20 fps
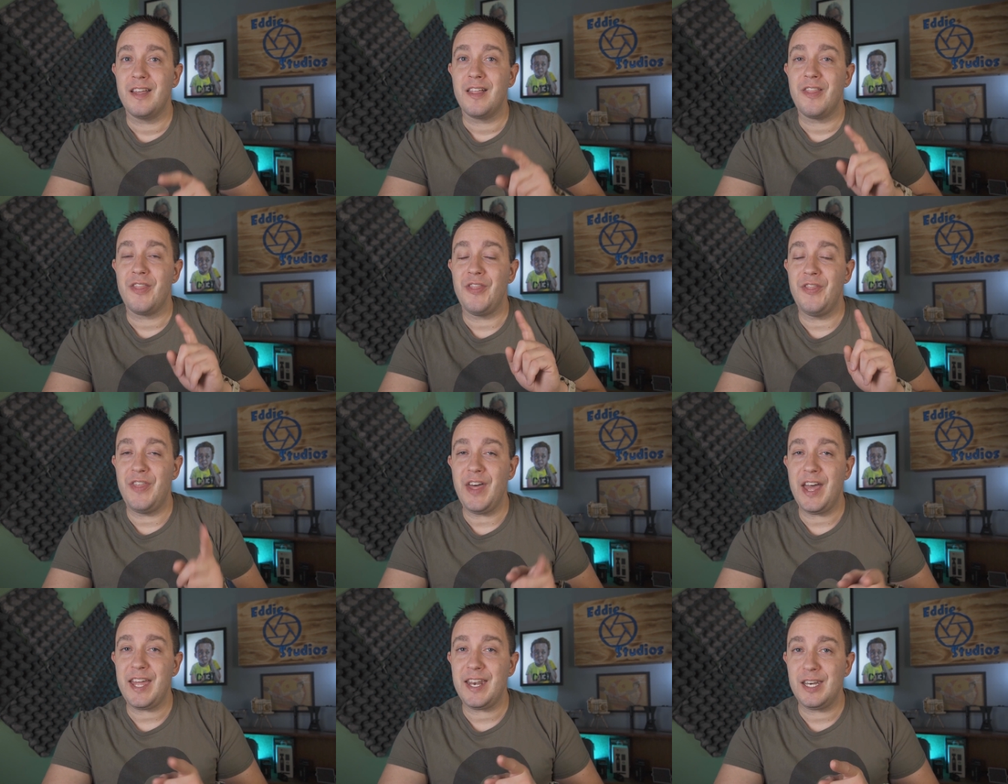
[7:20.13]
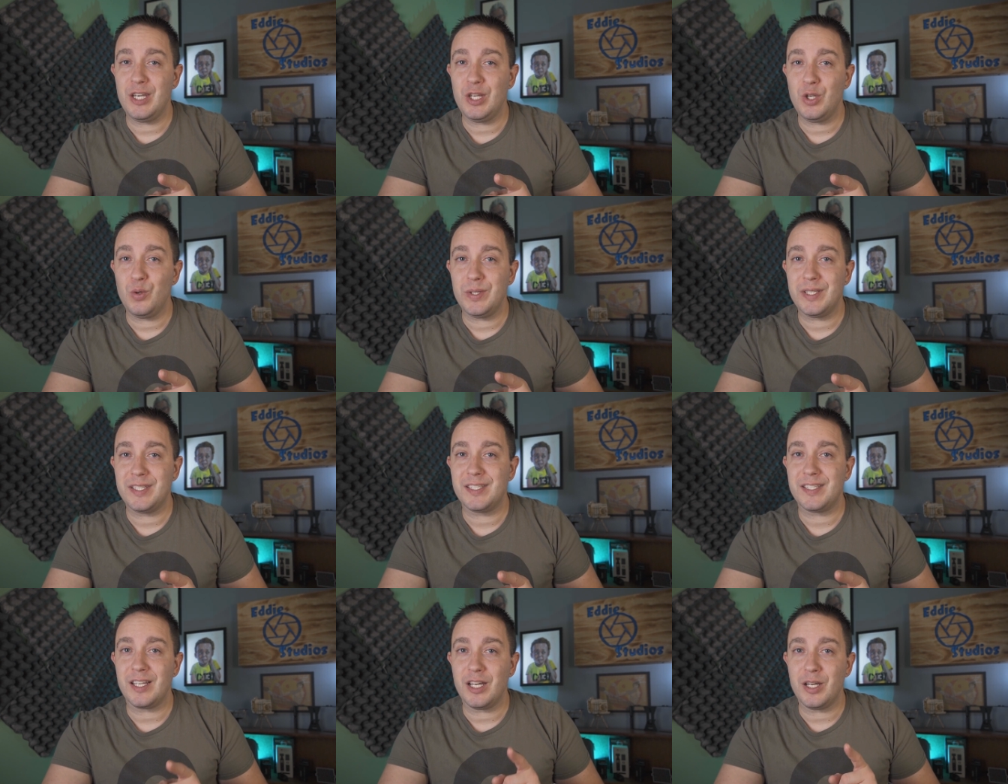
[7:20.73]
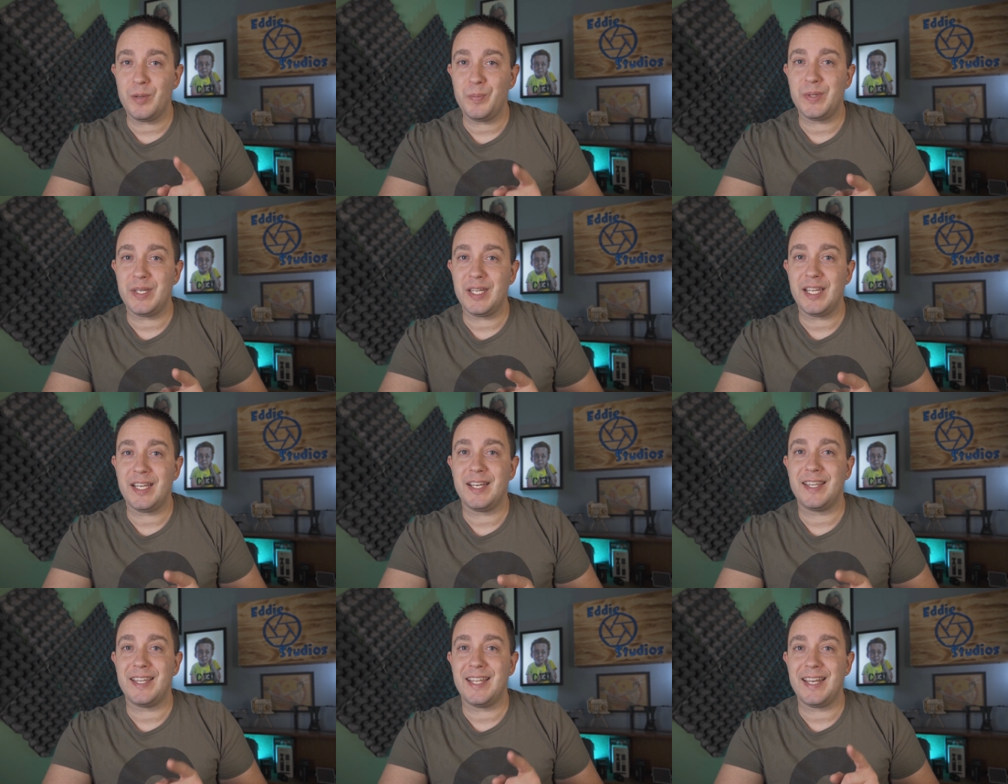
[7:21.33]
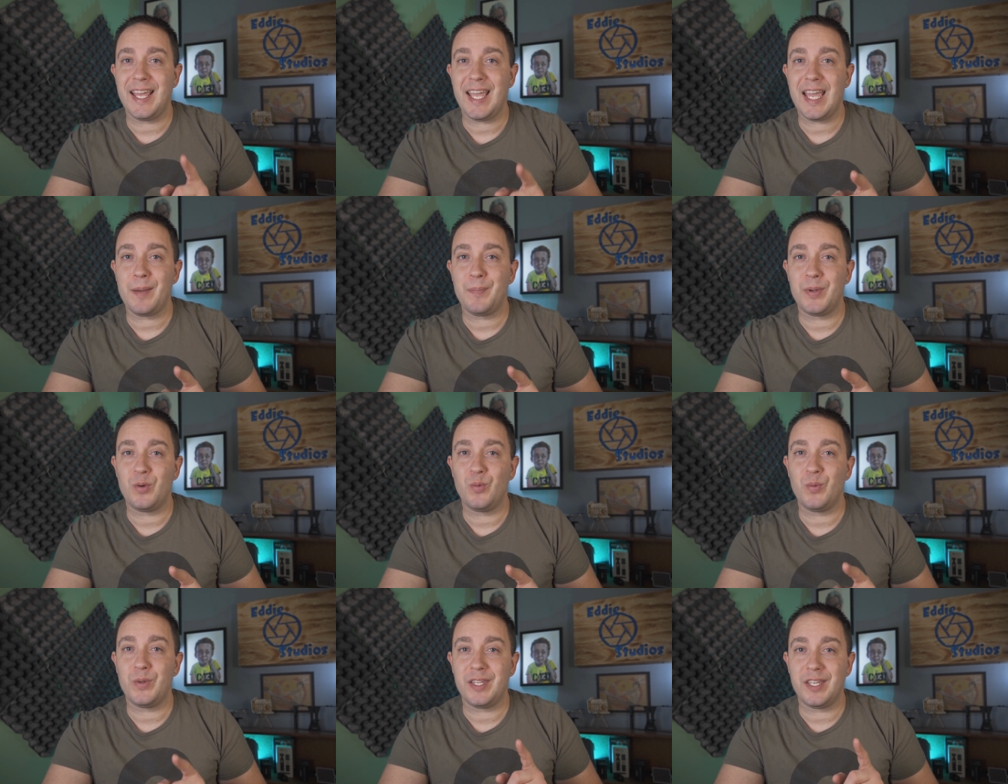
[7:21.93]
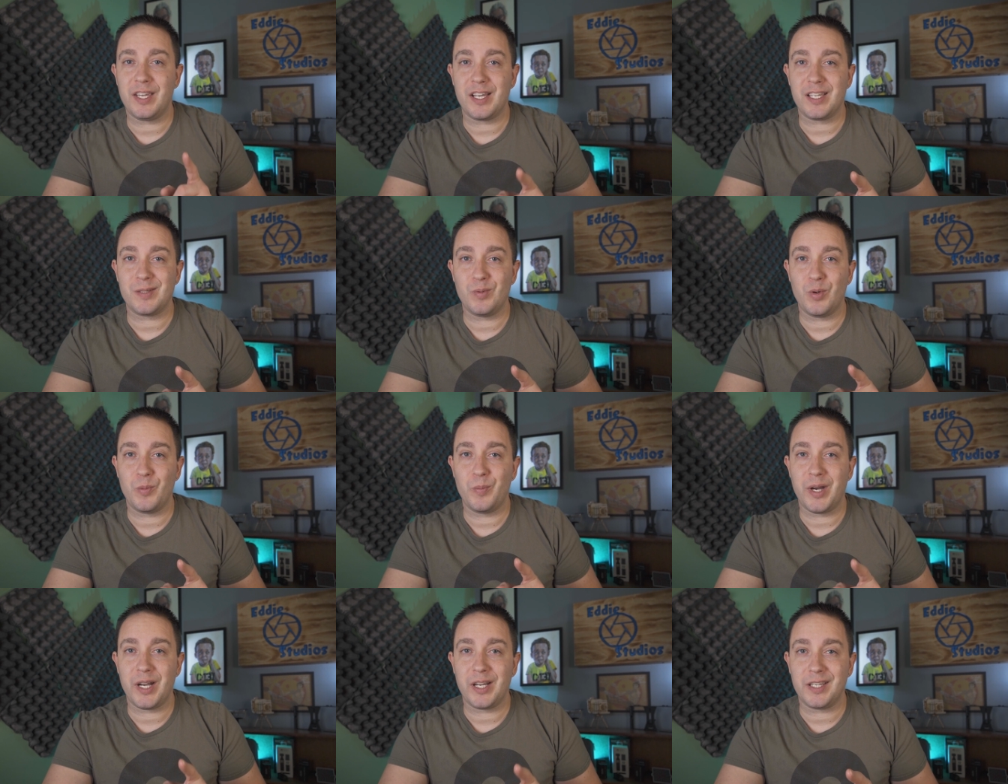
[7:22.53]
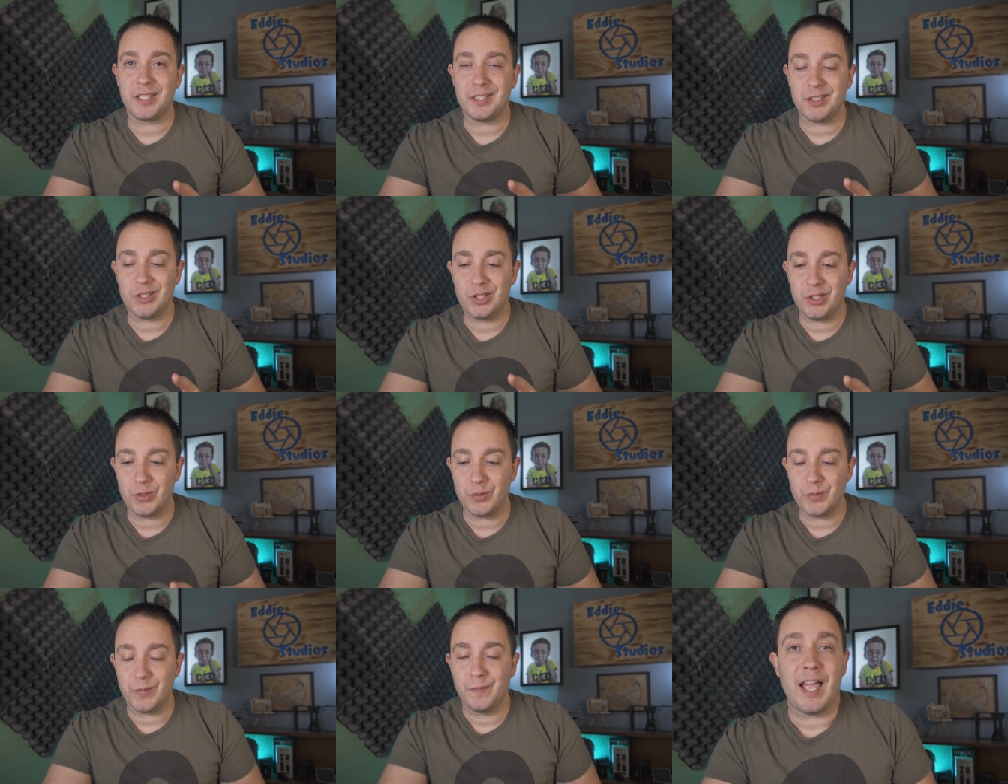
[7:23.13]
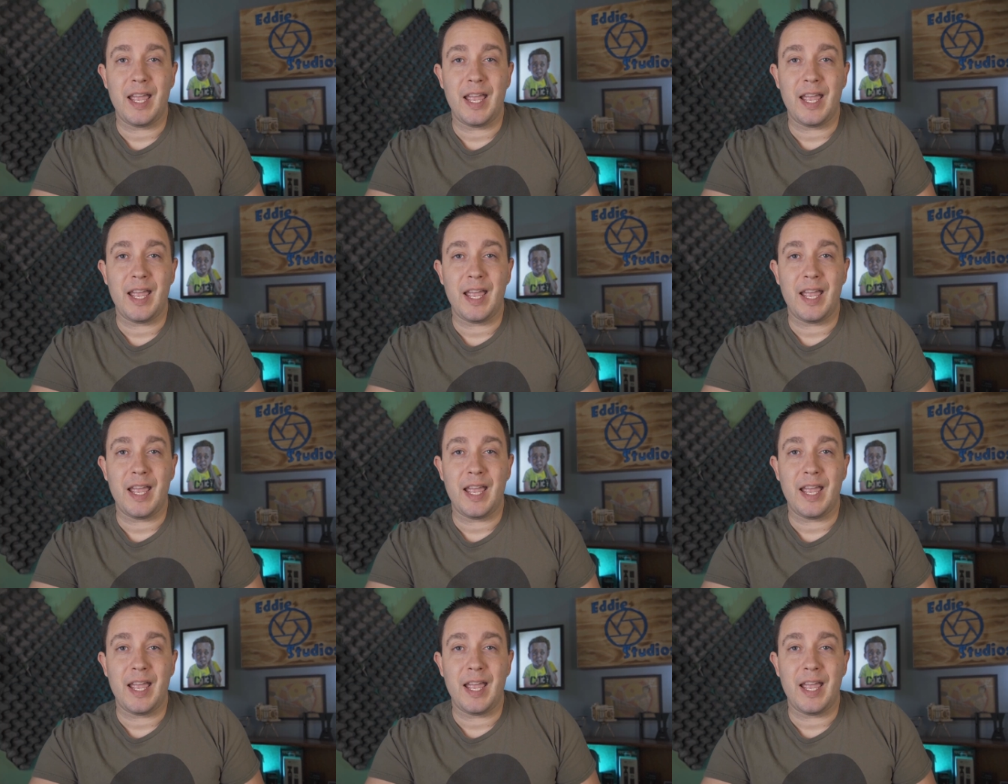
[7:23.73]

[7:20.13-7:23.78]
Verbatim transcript: that newest update that happened with the Osmo Pocket 2.